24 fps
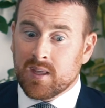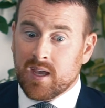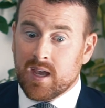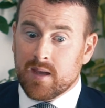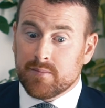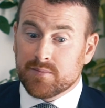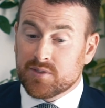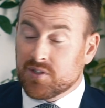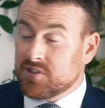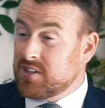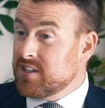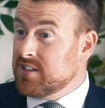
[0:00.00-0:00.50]

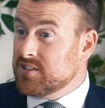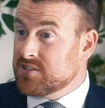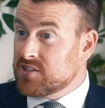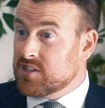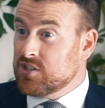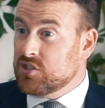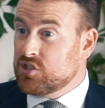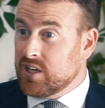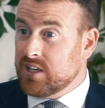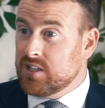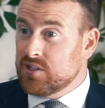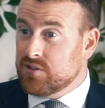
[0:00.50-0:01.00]
And so things
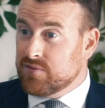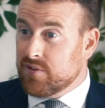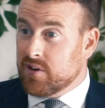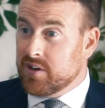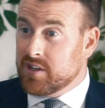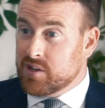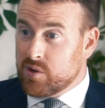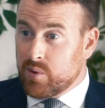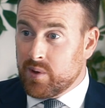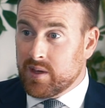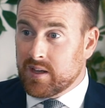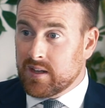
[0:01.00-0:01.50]
can change
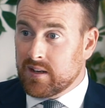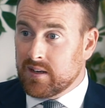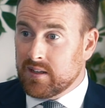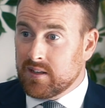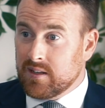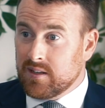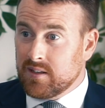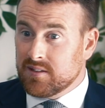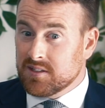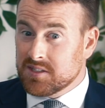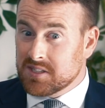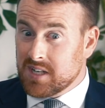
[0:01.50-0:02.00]
very
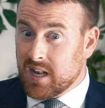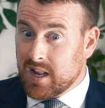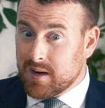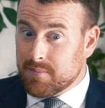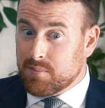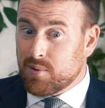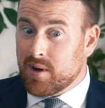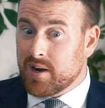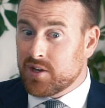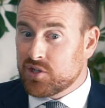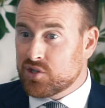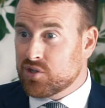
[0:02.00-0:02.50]
quickly. There's a lot
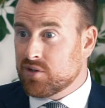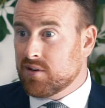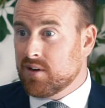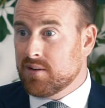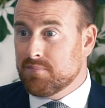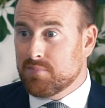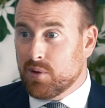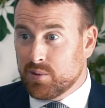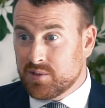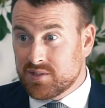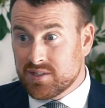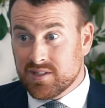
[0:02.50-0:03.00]
of pressure
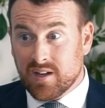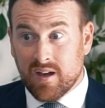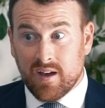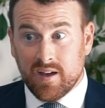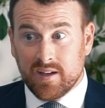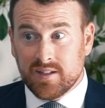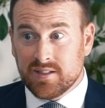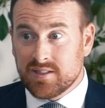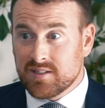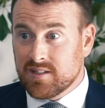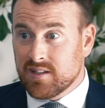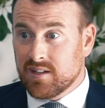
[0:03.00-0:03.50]
on both
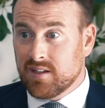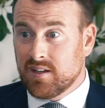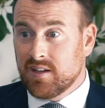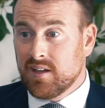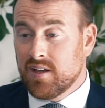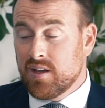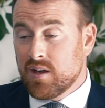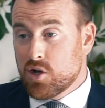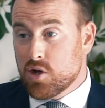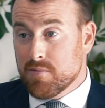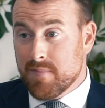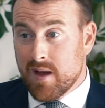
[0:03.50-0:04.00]
sides to
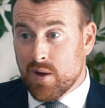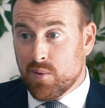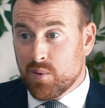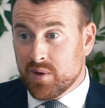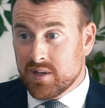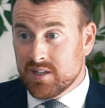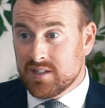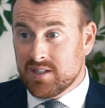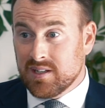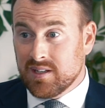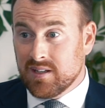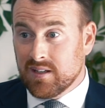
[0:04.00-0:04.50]
come out
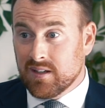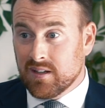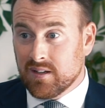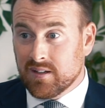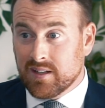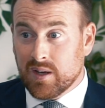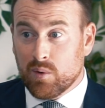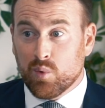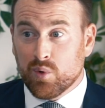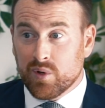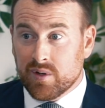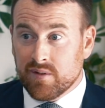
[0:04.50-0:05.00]
with a deal
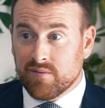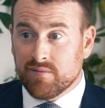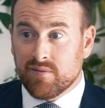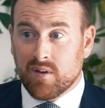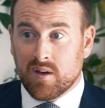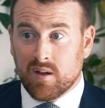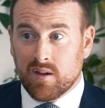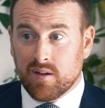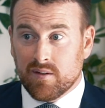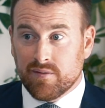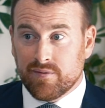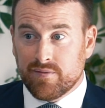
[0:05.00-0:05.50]
that would
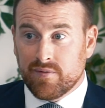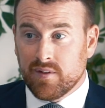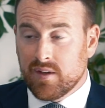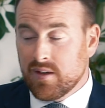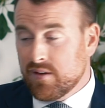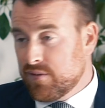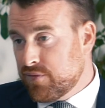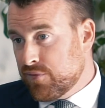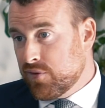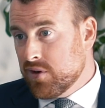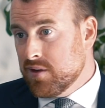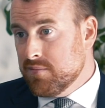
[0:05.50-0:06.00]
involve
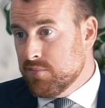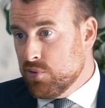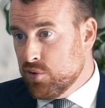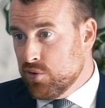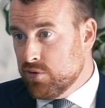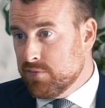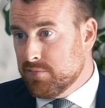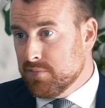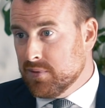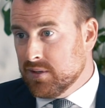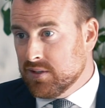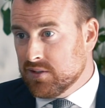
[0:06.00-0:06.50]
free
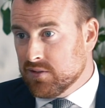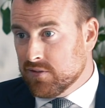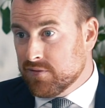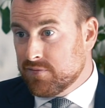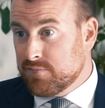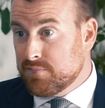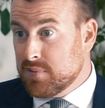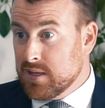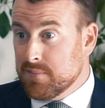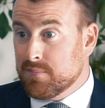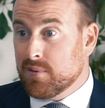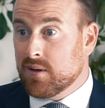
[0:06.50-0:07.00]
movement
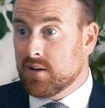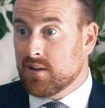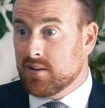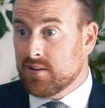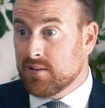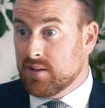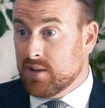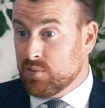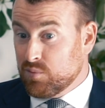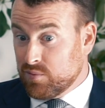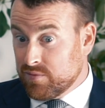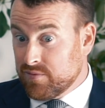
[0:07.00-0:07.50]
of people
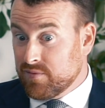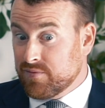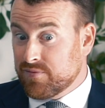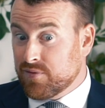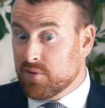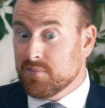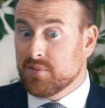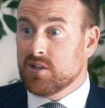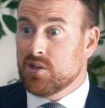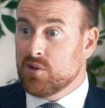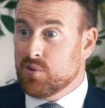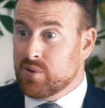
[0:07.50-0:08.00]

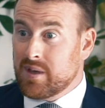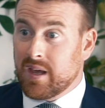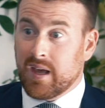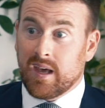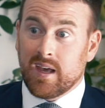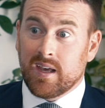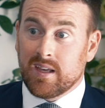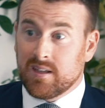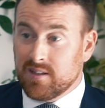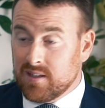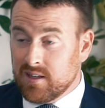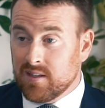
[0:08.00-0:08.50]
from the
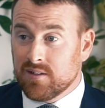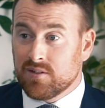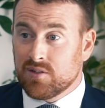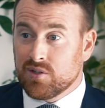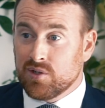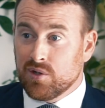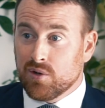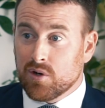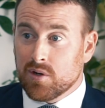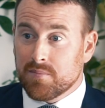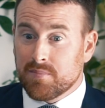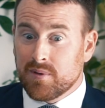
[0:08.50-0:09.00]
UK into
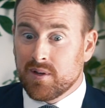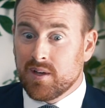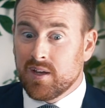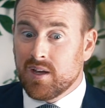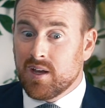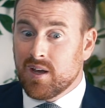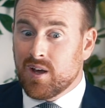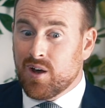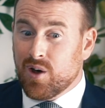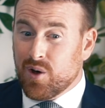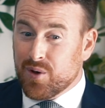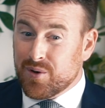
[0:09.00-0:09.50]
Europe.
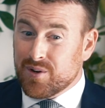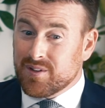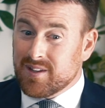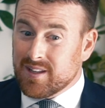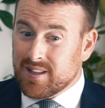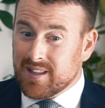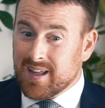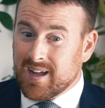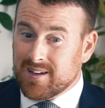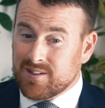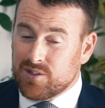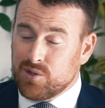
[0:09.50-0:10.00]
Other
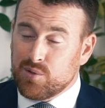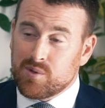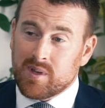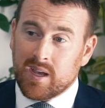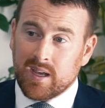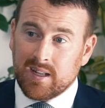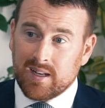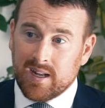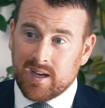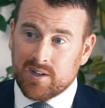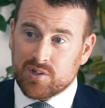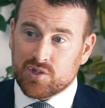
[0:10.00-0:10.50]
than that,
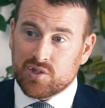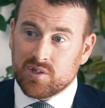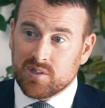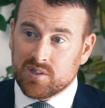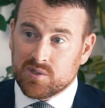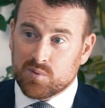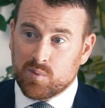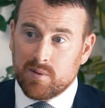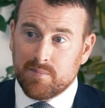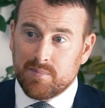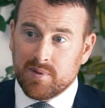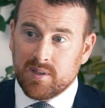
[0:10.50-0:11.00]
UK
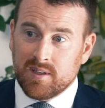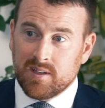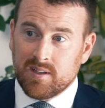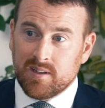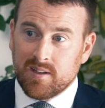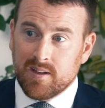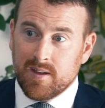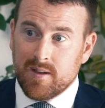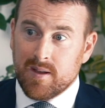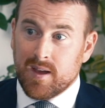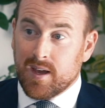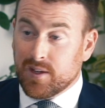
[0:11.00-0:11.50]
nationals will
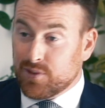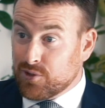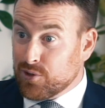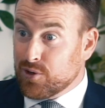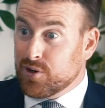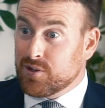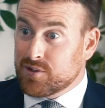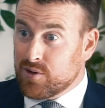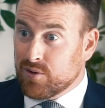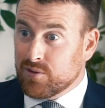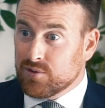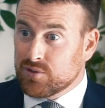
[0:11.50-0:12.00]
be a
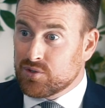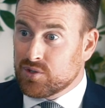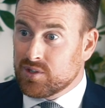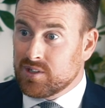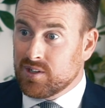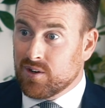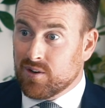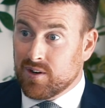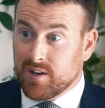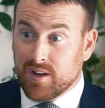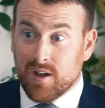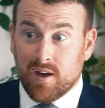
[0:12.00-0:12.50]
third
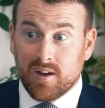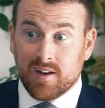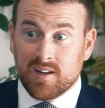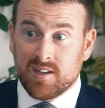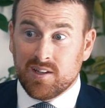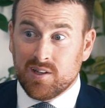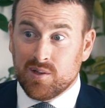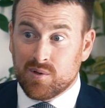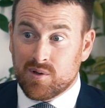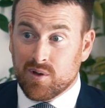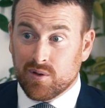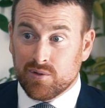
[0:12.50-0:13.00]
country or a
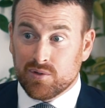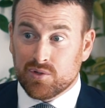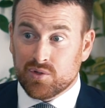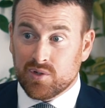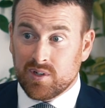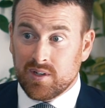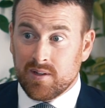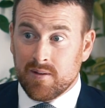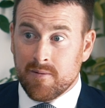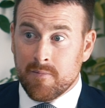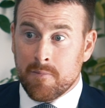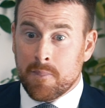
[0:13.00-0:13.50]
non-EU
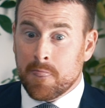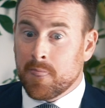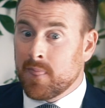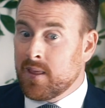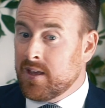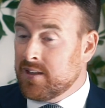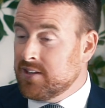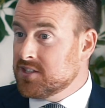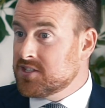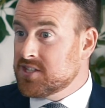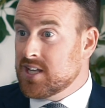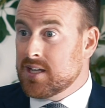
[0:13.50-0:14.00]
country
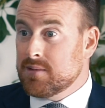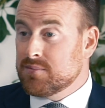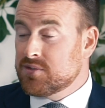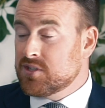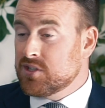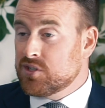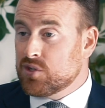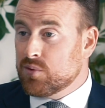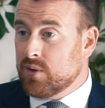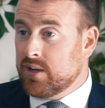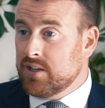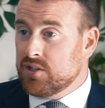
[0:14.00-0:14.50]
in the same
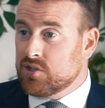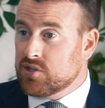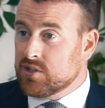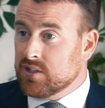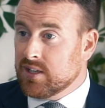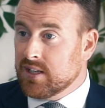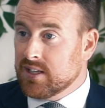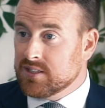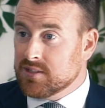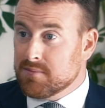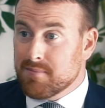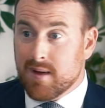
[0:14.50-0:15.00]

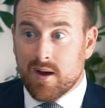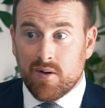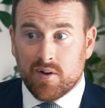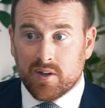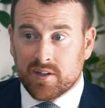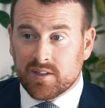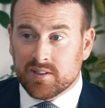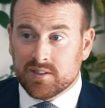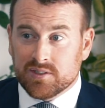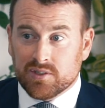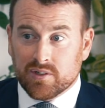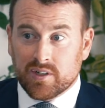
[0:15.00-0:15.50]
situation as
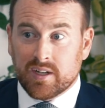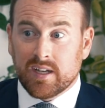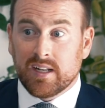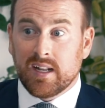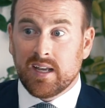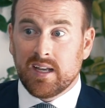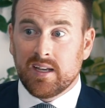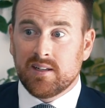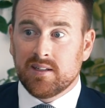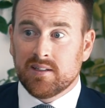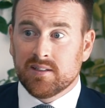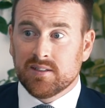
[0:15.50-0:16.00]
Americans or
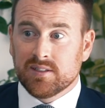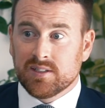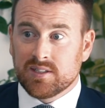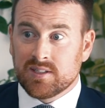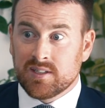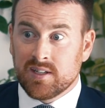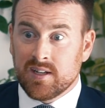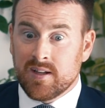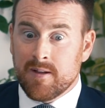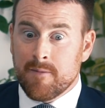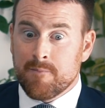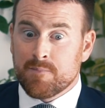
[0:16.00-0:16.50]

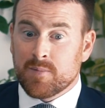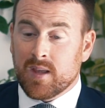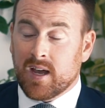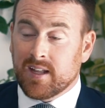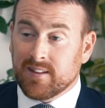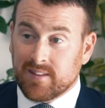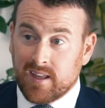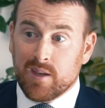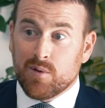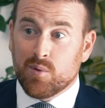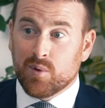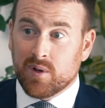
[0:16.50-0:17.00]
Canadians,
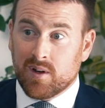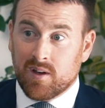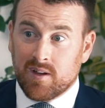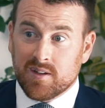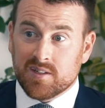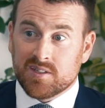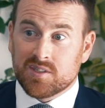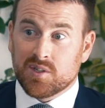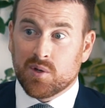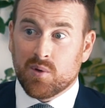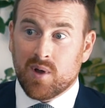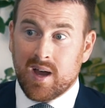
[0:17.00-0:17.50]
and they would
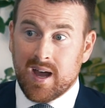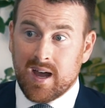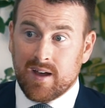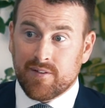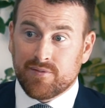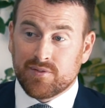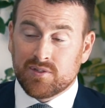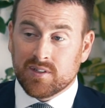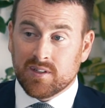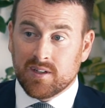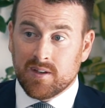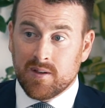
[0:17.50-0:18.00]
also
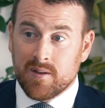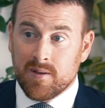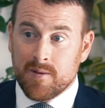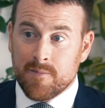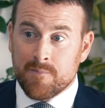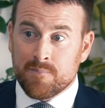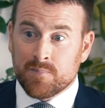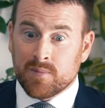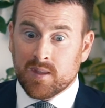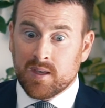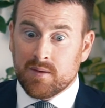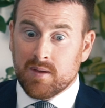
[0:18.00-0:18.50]
have to
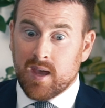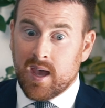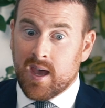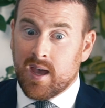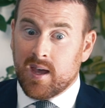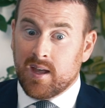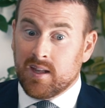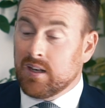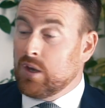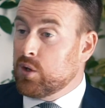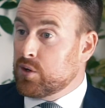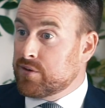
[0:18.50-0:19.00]

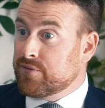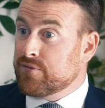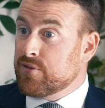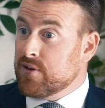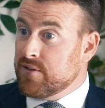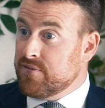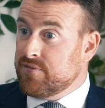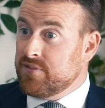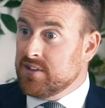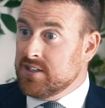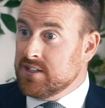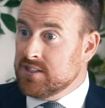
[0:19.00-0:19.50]
look for
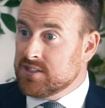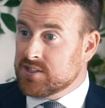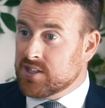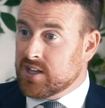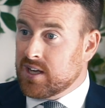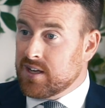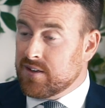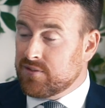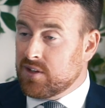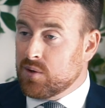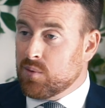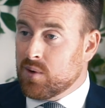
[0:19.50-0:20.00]
a
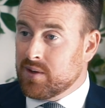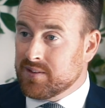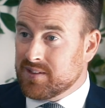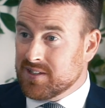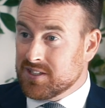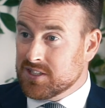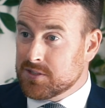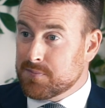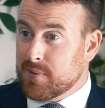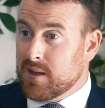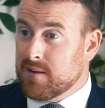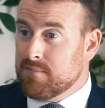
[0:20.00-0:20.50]
visa if they wanted
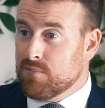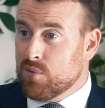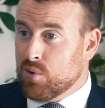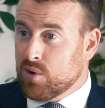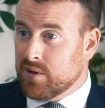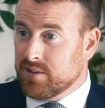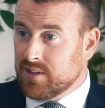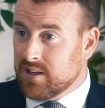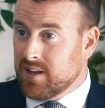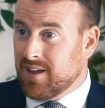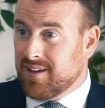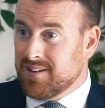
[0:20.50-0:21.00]
to spend
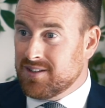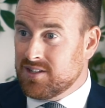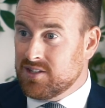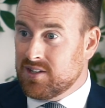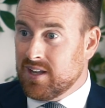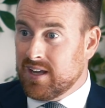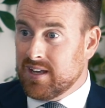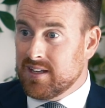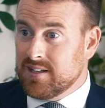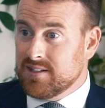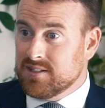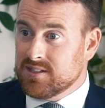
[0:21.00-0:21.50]
more than 90
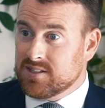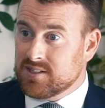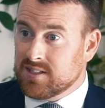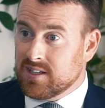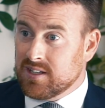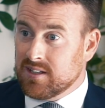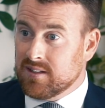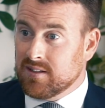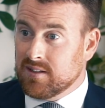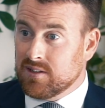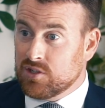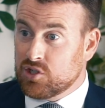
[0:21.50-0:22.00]
days
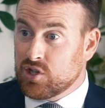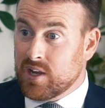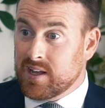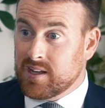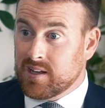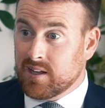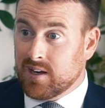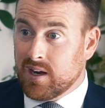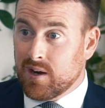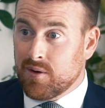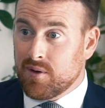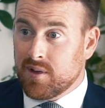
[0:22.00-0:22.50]
in the
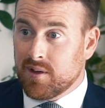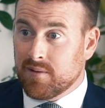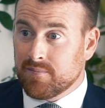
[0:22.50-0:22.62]
Schengen area.